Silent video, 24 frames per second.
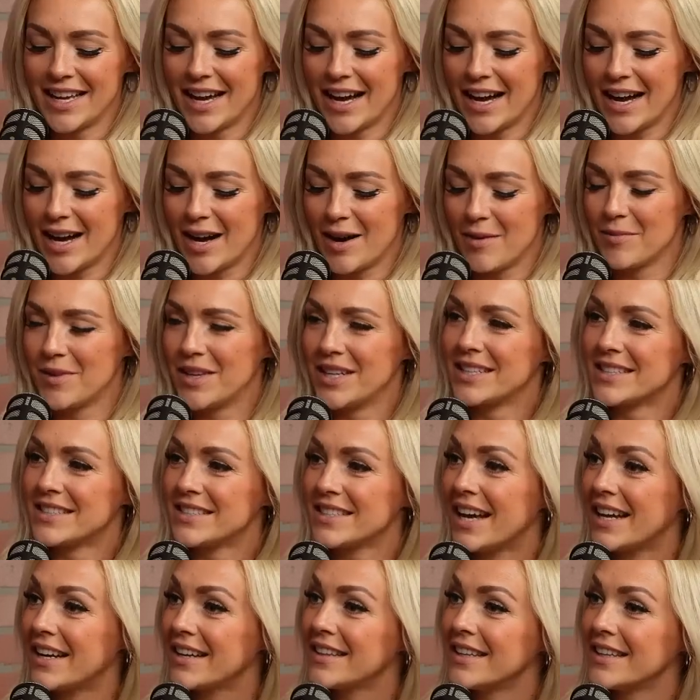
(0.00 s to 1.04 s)
they
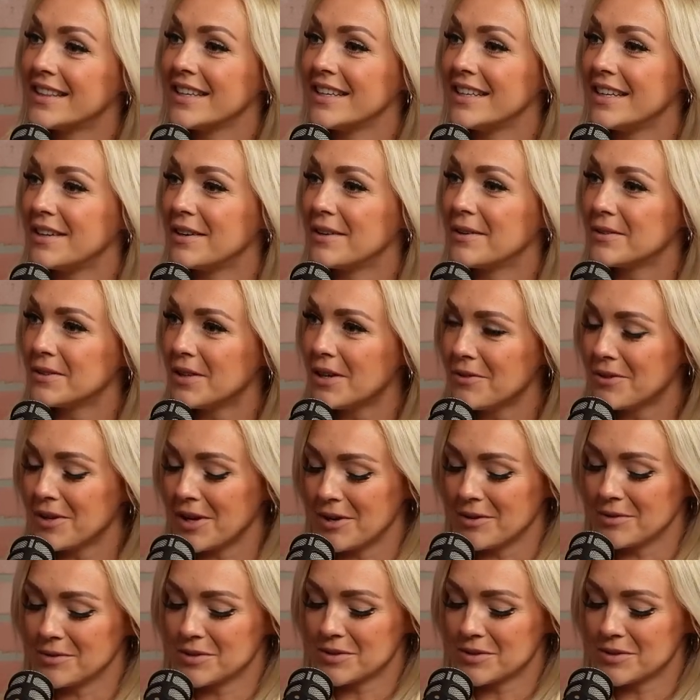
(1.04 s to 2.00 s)
decided that they needed a logo.